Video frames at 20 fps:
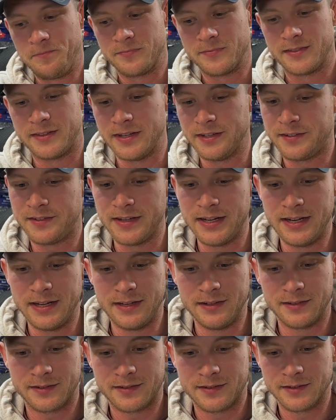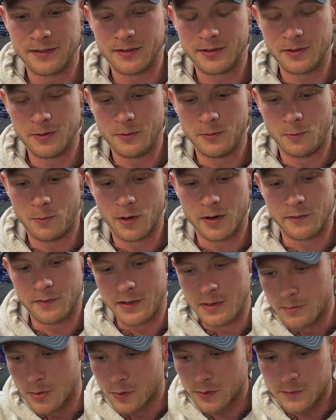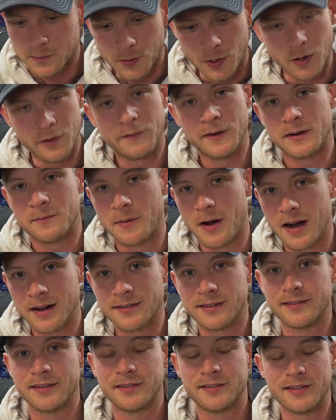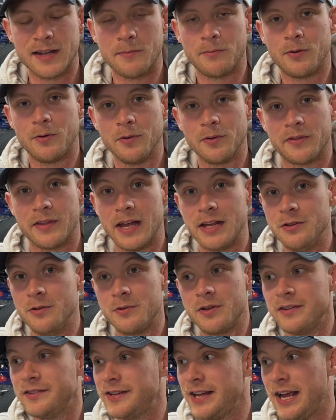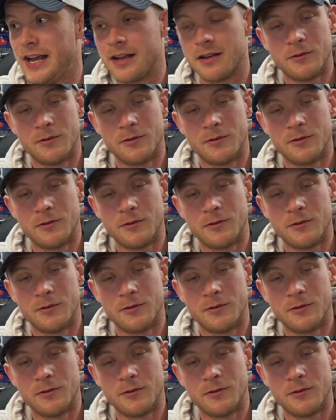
this is one of the most perfect boxes assembled that you can take